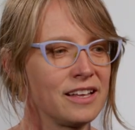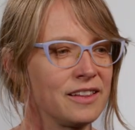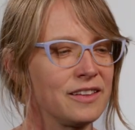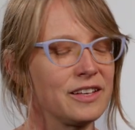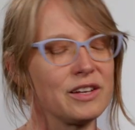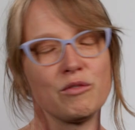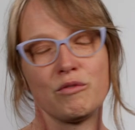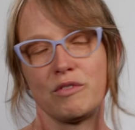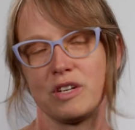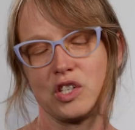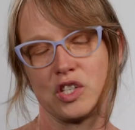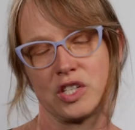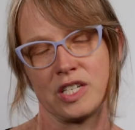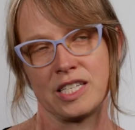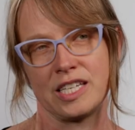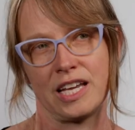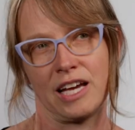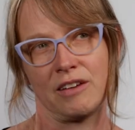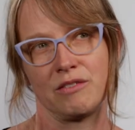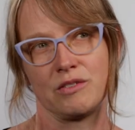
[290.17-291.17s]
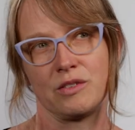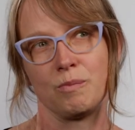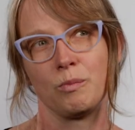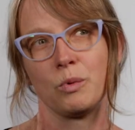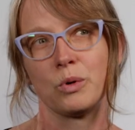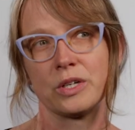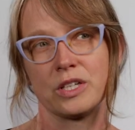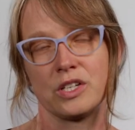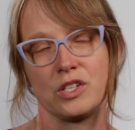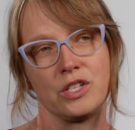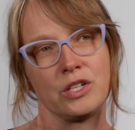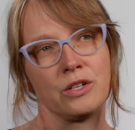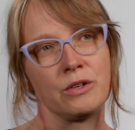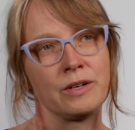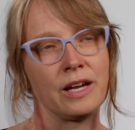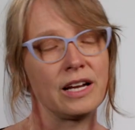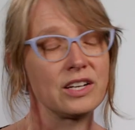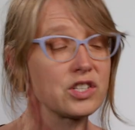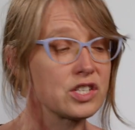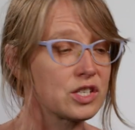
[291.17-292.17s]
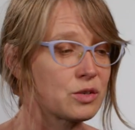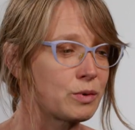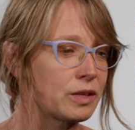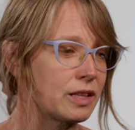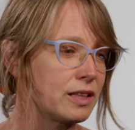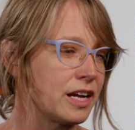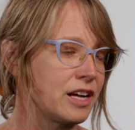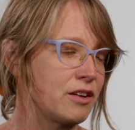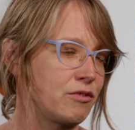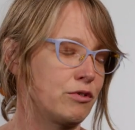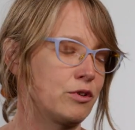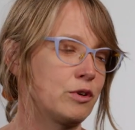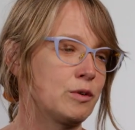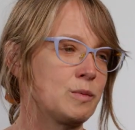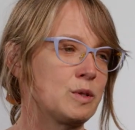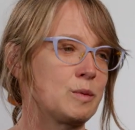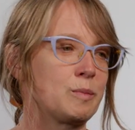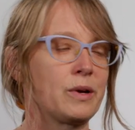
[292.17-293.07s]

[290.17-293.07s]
the envisions have more to do, not just with light forms,